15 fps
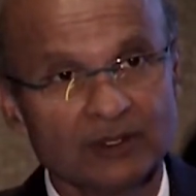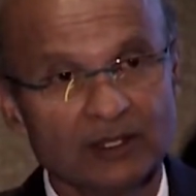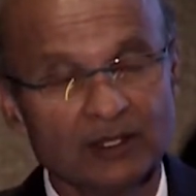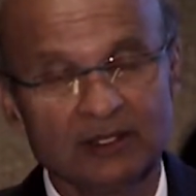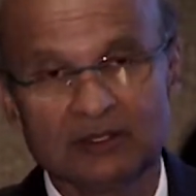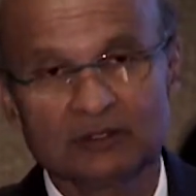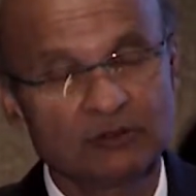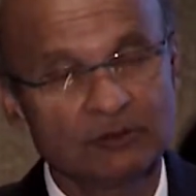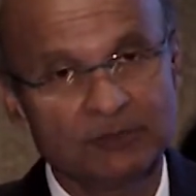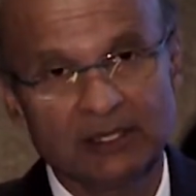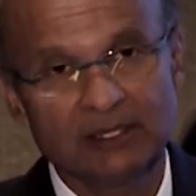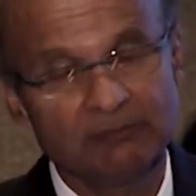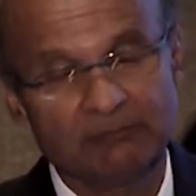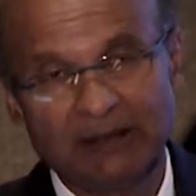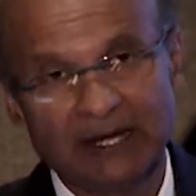And it could
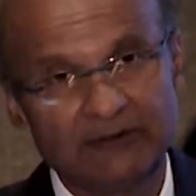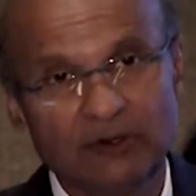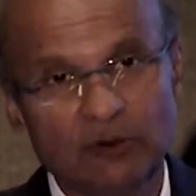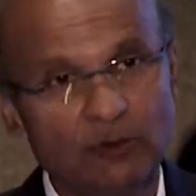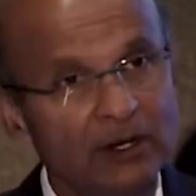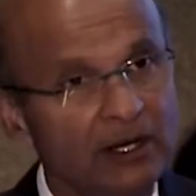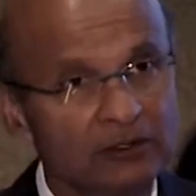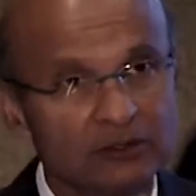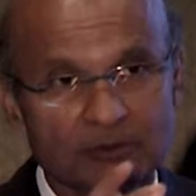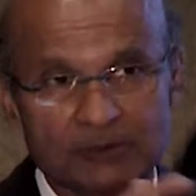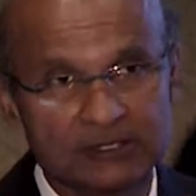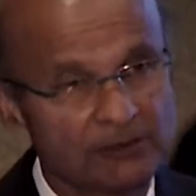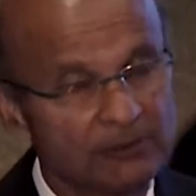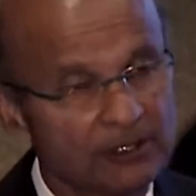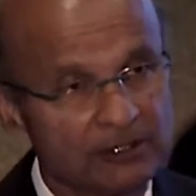be battery wear, it could be
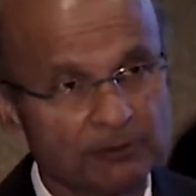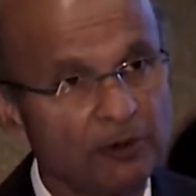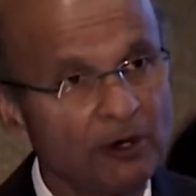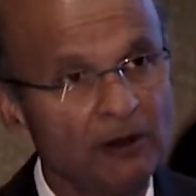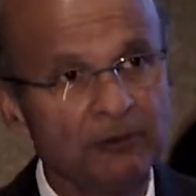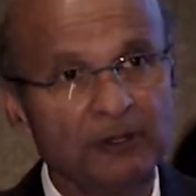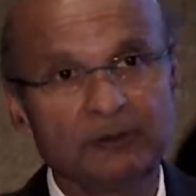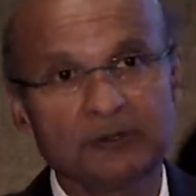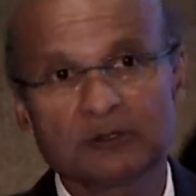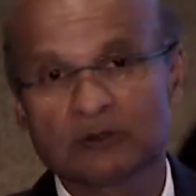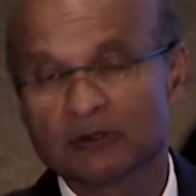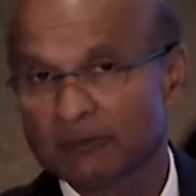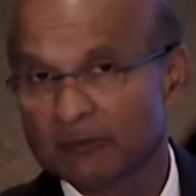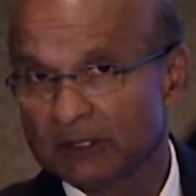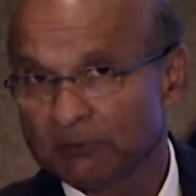some other problem, it
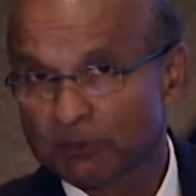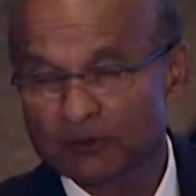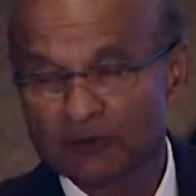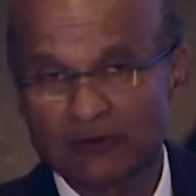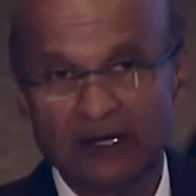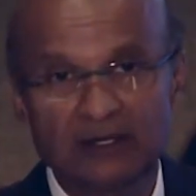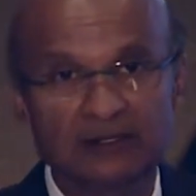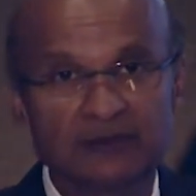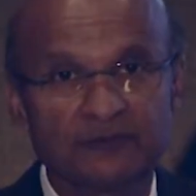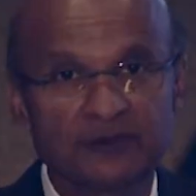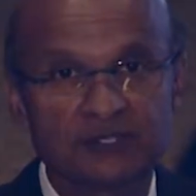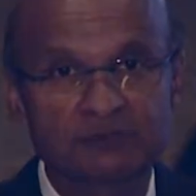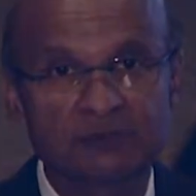couldn't have been put right in the first